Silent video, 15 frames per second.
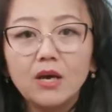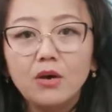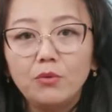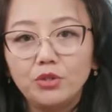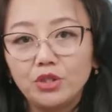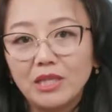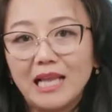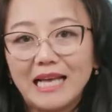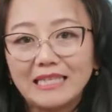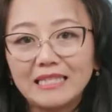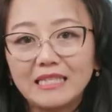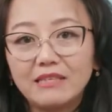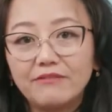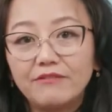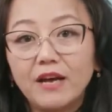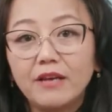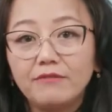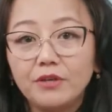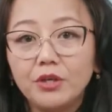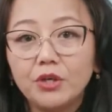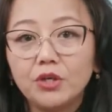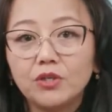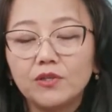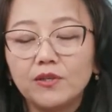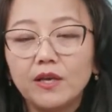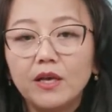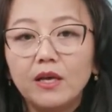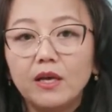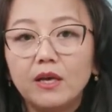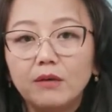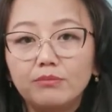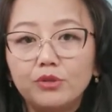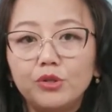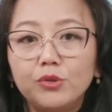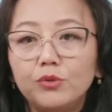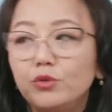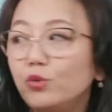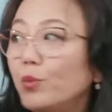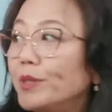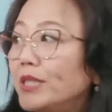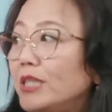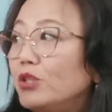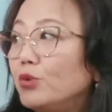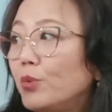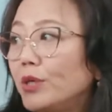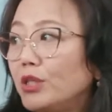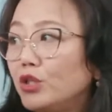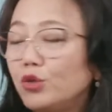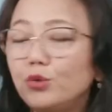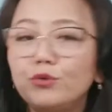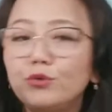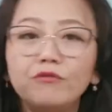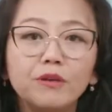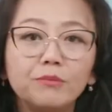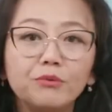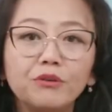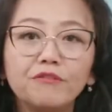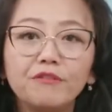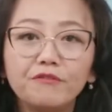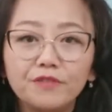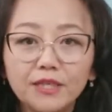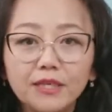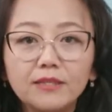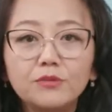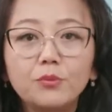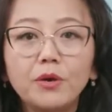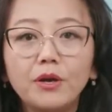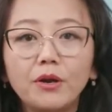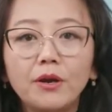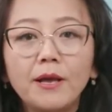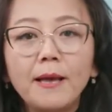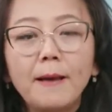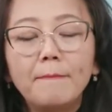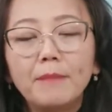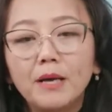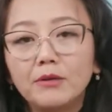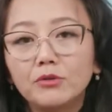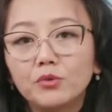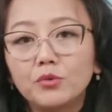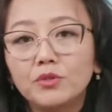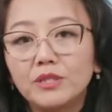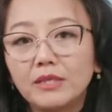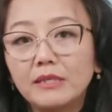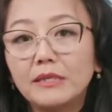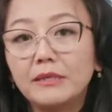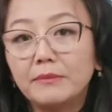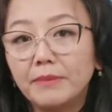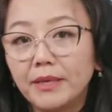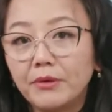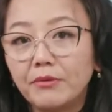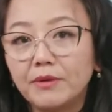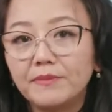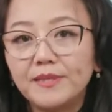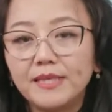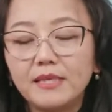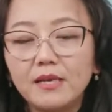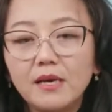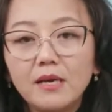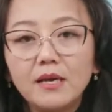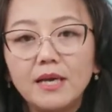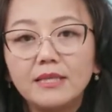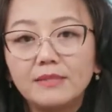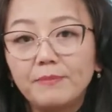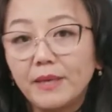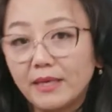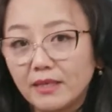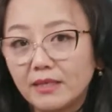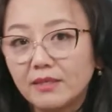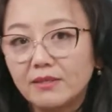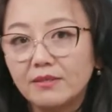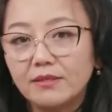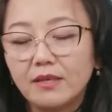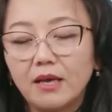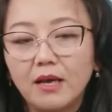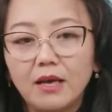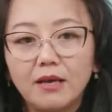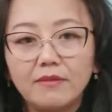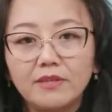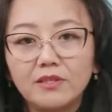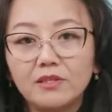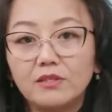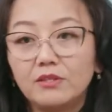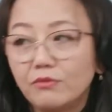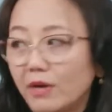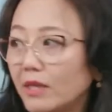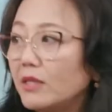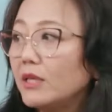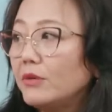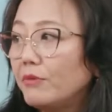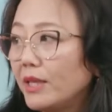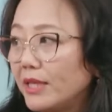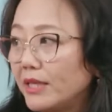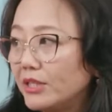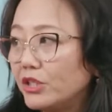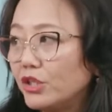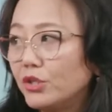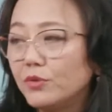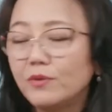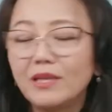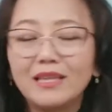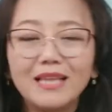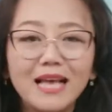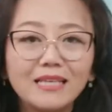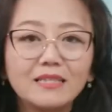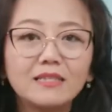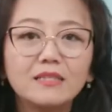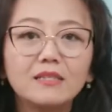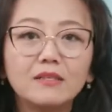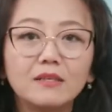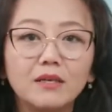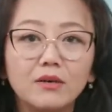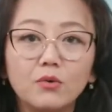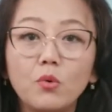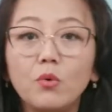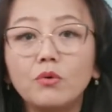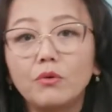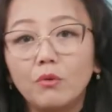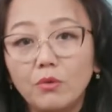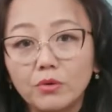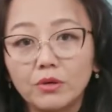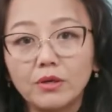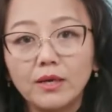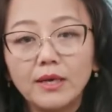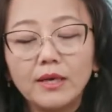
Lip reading: which lasted 5 years up to 2022 February 15th, where Miles Guo declared bankruptcy. It's because this is directly related to the last court order